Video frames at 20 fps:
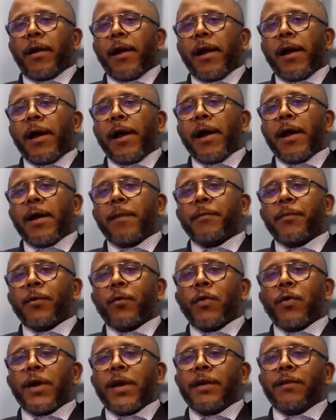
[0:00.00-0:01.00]
clear.
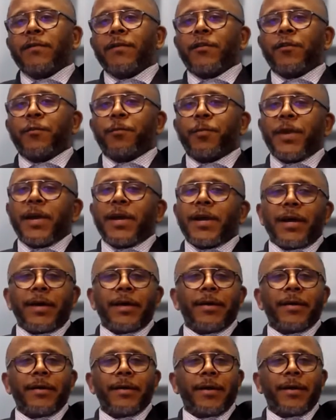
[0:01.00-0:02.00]
Where is the
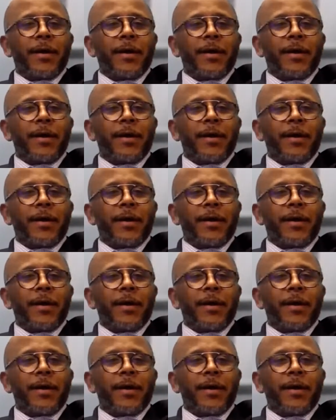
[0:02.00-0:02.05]
speaker?